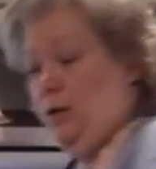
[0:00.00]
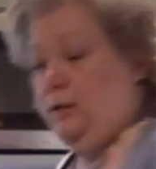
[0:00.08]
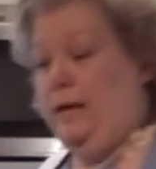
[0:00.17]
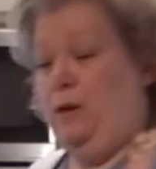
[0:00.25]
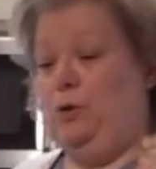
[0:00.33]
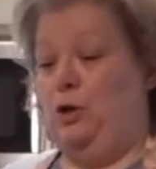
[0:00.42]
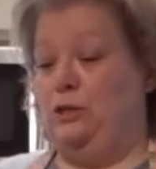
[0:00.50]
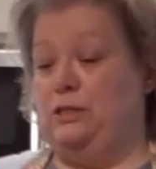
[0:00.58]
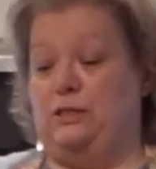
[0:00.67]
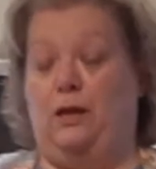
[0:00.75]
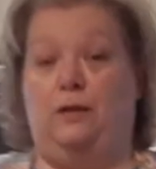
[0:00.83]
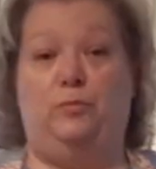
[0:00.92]
now we're going to
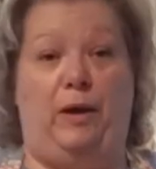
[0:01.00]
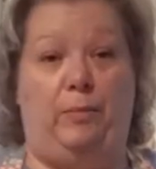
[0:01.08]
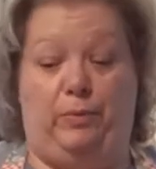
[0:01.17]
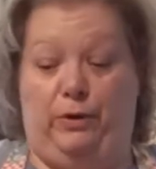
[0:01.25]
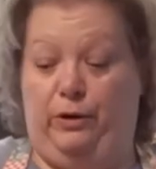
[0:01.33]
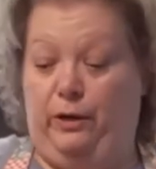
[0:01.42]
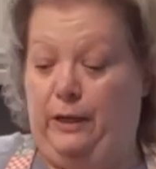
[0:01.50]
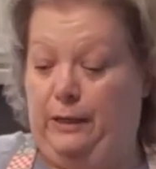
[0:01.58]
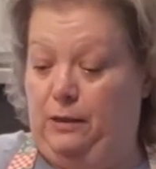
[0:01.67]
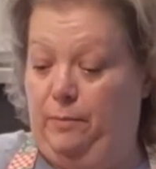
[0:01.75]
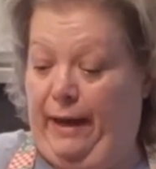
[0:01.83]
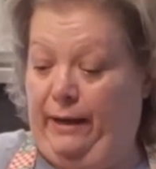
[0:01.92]
salt and pepper
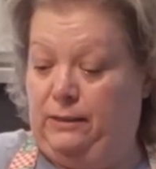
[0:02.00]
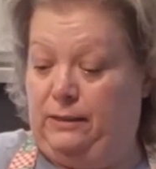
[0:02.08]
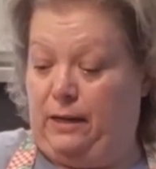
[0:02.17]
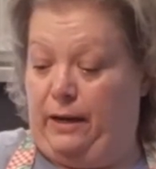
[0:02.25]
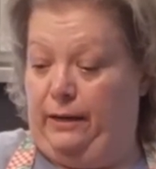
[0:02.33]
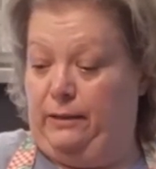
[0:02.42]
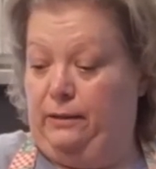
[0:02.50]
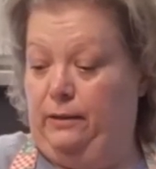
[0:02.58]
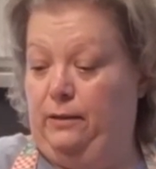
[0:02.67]
the back side.